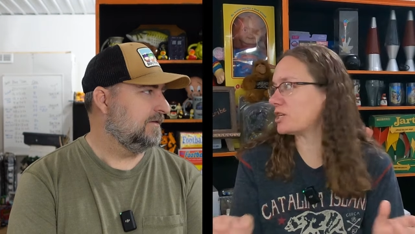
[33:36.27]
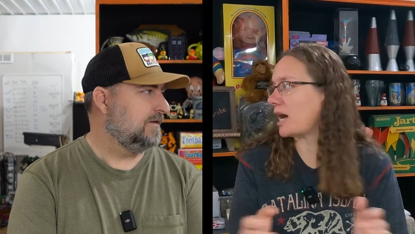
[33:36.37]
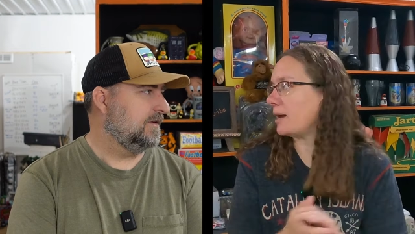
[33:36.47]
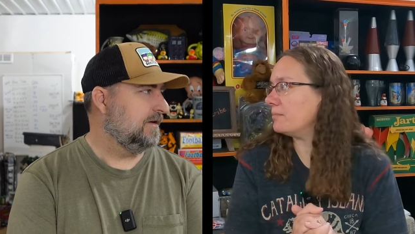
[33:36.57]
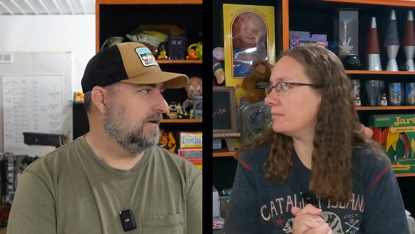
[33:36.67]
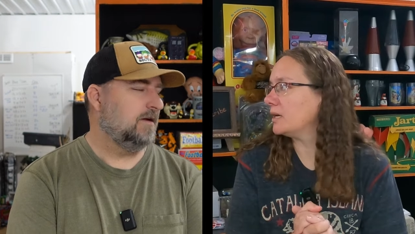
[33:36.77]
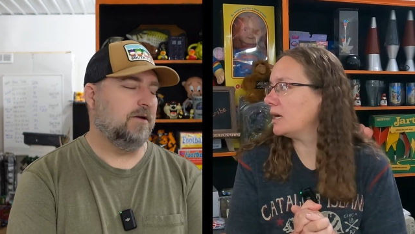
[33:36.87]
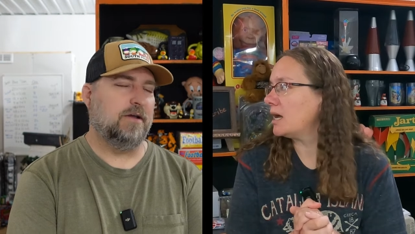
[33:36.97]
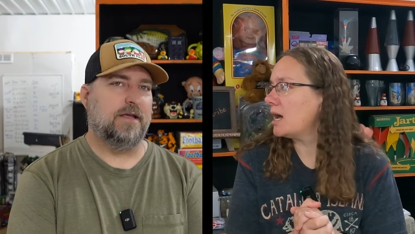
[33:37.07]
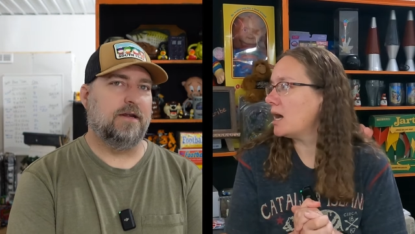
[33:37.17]
Speaker 1: time.
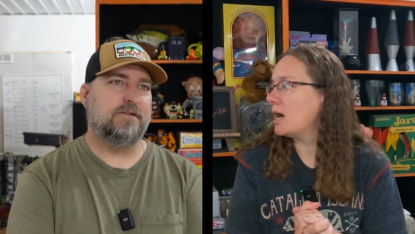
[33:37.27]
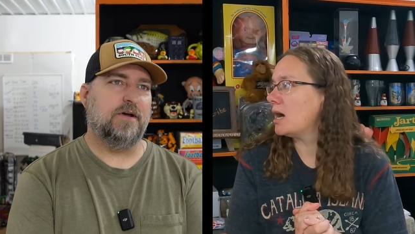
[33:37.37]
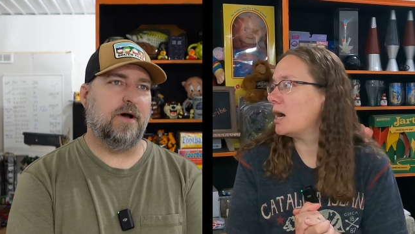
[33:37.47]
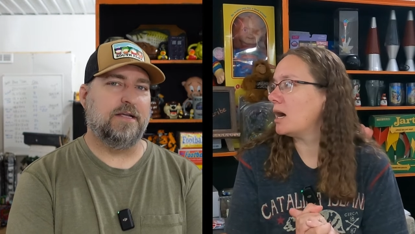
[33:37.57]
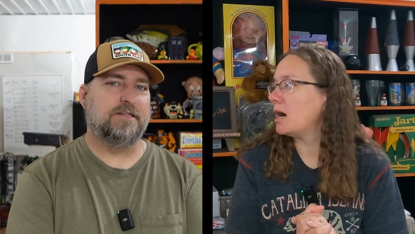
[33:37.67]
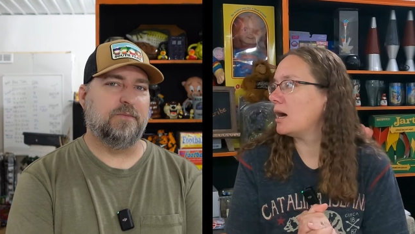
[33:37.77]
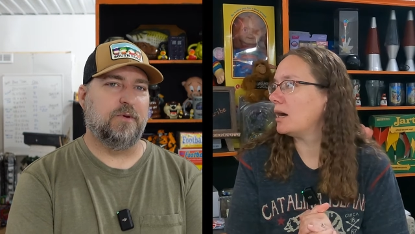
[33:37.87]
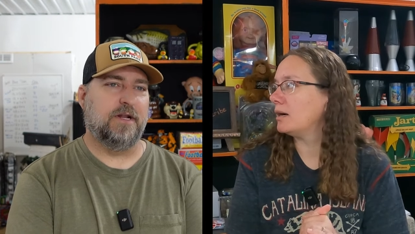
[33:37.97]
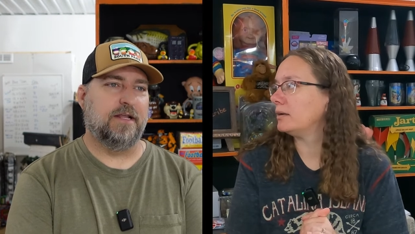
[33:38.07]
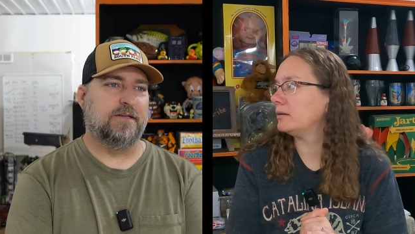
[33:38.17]
Speaker 2: Okay, here's how I see
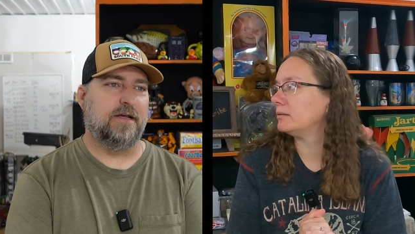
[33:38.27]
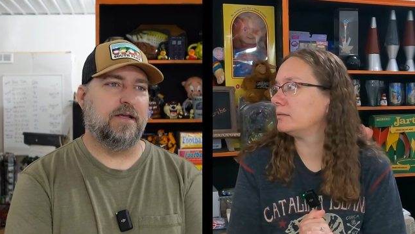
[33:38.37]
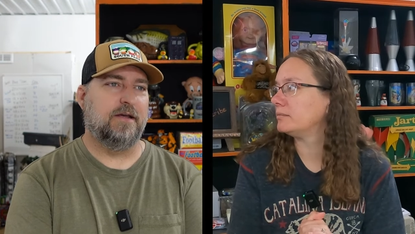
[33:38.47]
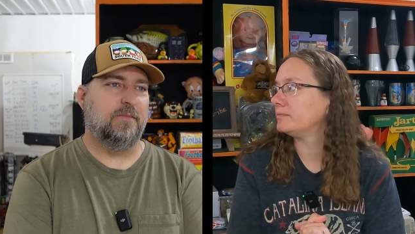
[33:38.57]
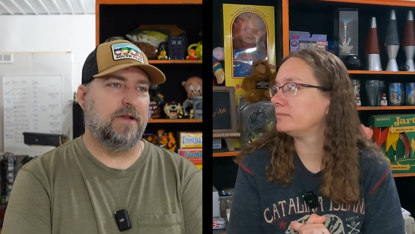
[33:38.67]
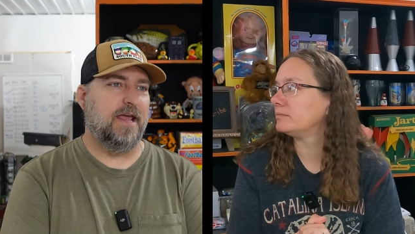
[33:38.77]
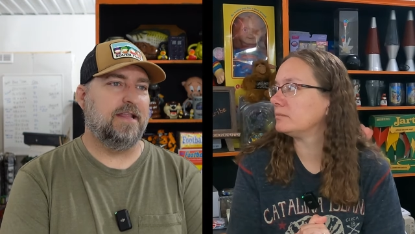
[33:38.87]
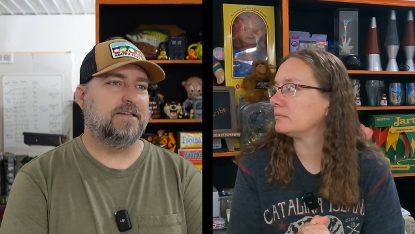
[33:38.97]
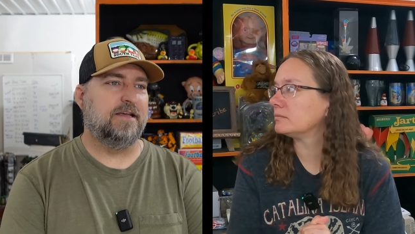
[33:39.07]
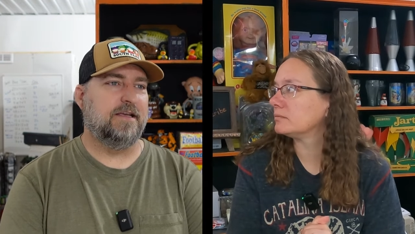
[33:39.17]
Bonanza.
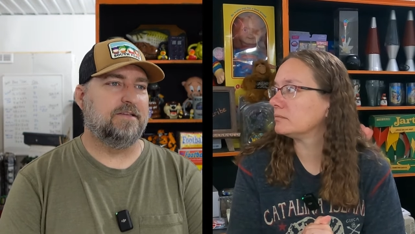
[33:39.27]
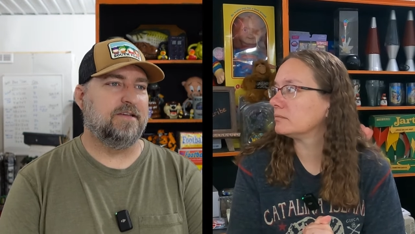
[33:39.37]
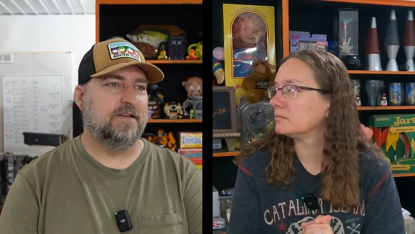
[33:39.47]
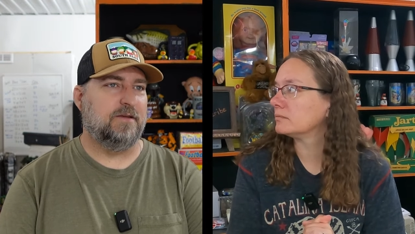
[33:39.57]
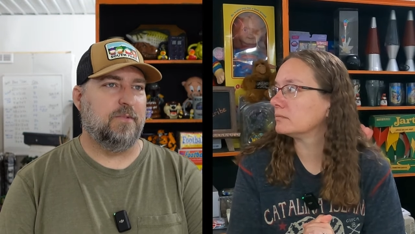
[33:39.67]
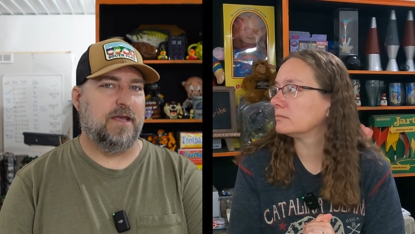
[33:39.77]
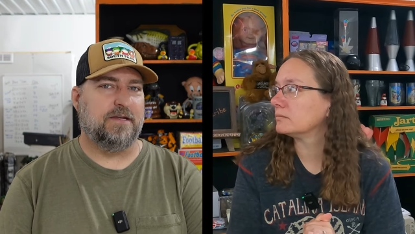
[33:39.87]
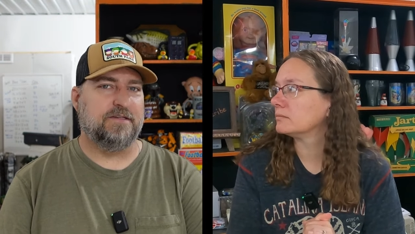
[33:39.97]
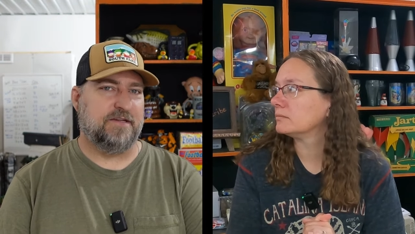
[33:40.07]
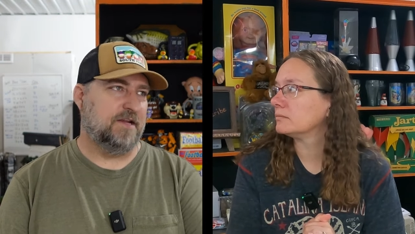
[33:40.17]
Bonanza is an eBay
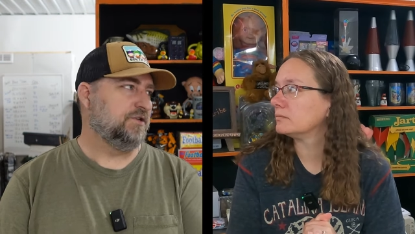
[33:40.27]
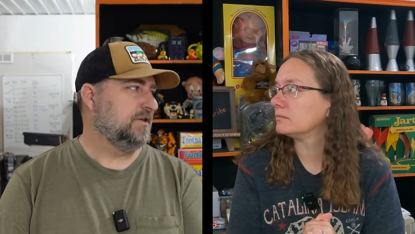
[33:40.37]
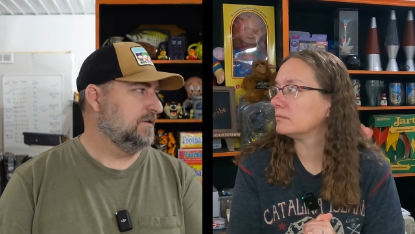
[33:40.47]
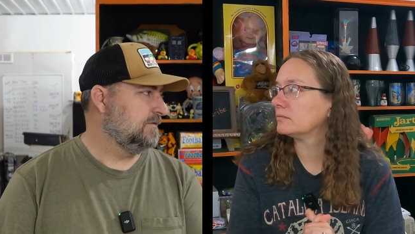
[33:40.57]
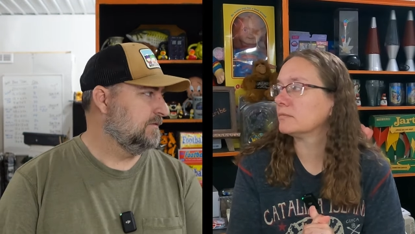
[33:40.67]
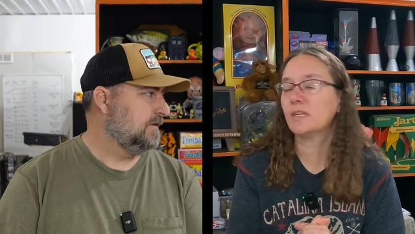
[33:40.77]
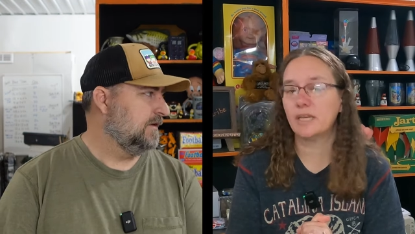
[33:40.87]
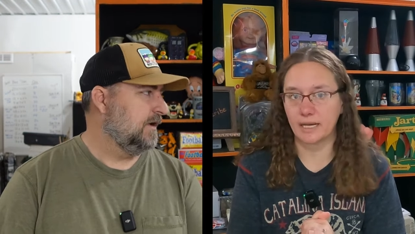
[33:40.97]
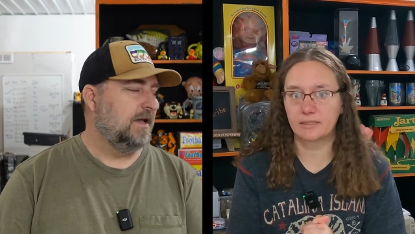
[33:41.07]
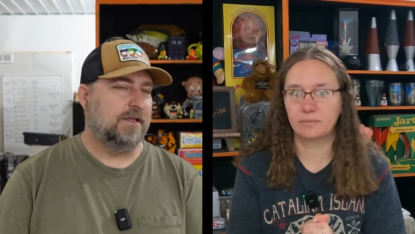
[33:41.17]
extension.
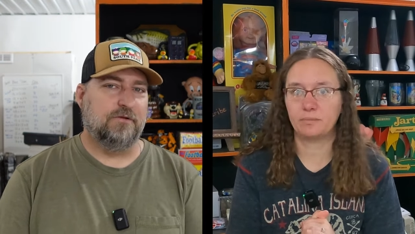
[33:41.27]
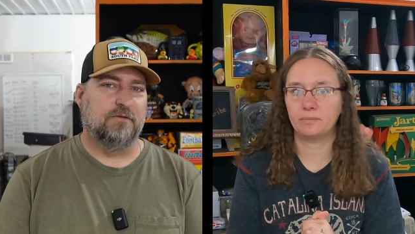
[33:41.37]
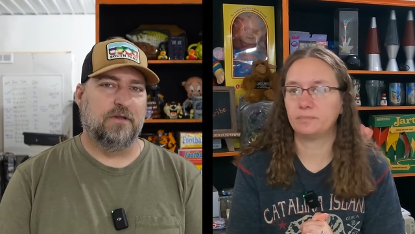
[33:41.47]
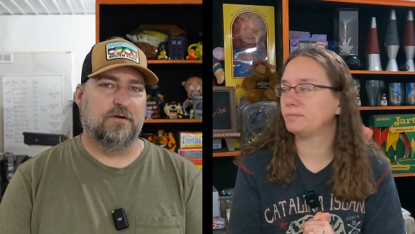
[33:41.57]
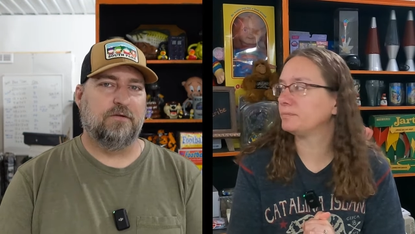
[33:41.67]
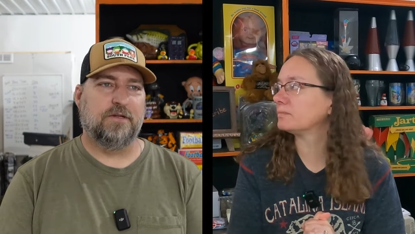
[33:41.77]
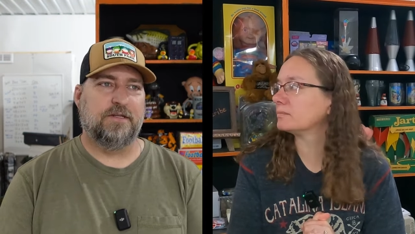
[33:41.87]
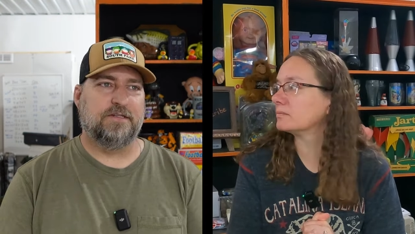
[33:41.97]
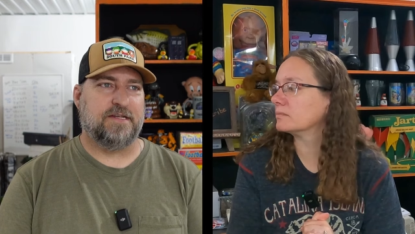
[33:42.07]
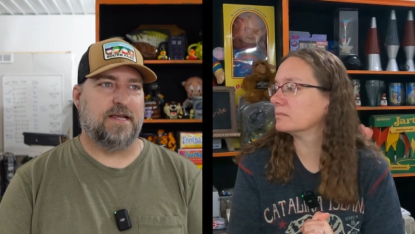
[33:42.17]
Speaker 1: Yes.
Speaker 2: You literally
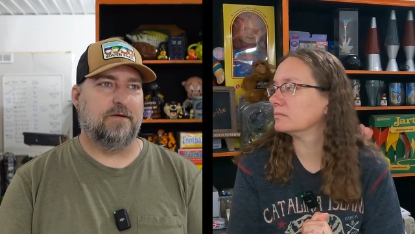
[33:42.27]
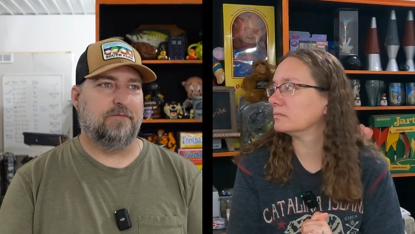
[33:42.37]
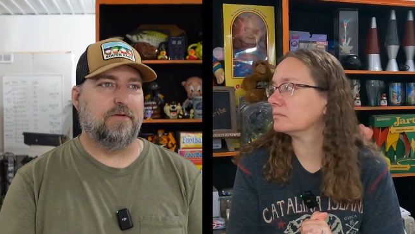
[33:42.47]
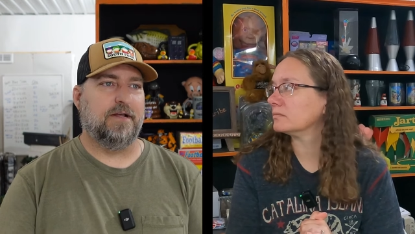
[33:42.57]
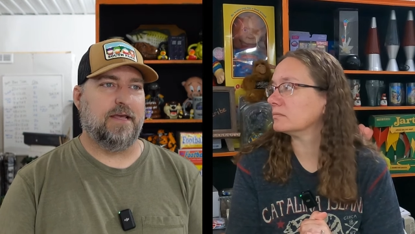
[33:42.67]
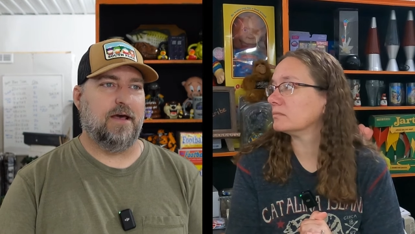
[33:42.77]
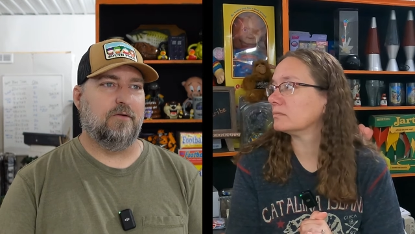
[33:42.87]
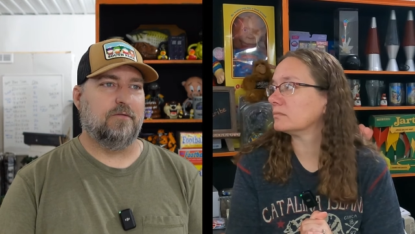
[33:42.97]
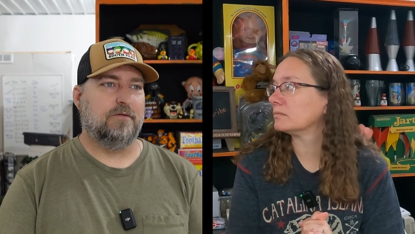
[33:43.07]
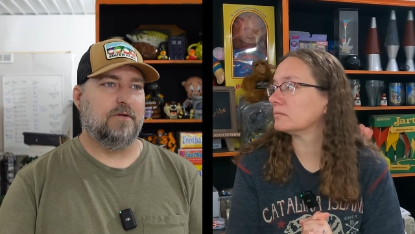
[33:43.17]
sign up for an
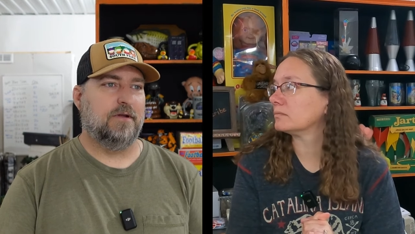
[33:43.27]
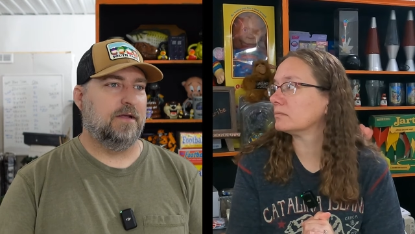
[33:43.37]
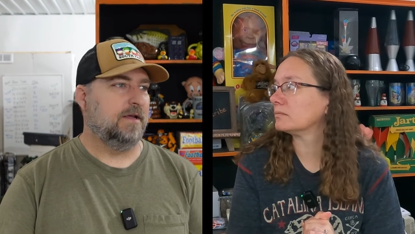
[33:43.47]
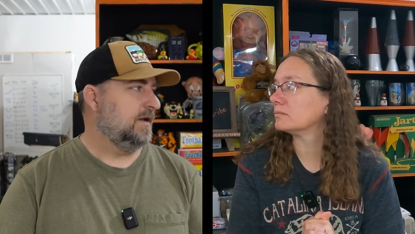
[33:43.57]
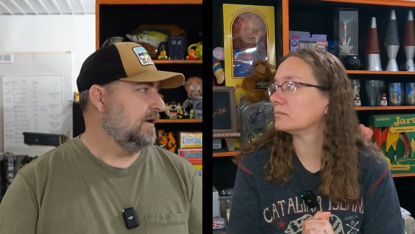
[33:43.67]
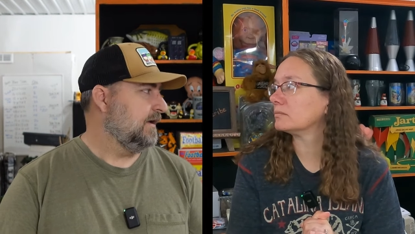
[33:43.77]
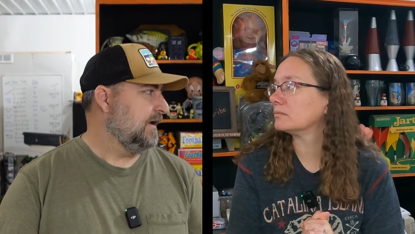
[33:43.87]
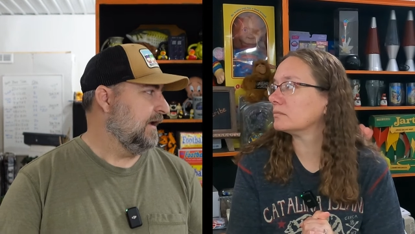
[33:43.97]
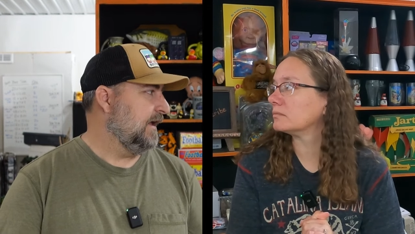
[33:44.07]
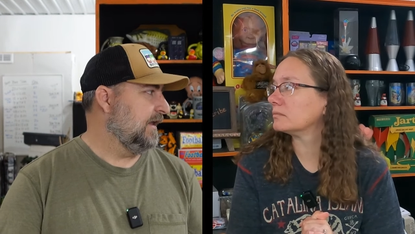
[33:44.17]
account
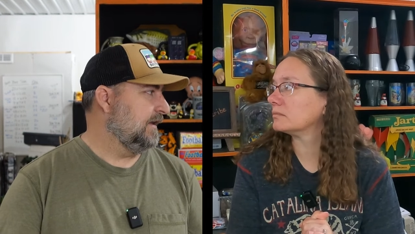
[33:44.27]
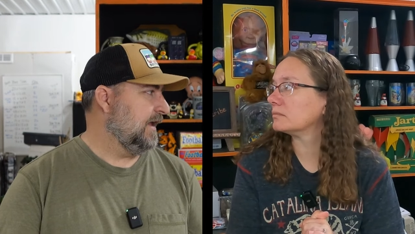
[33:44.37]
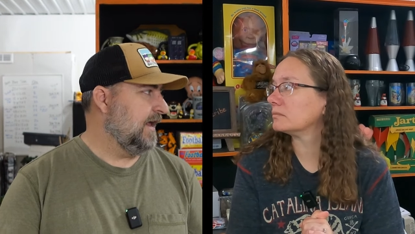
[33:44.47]
and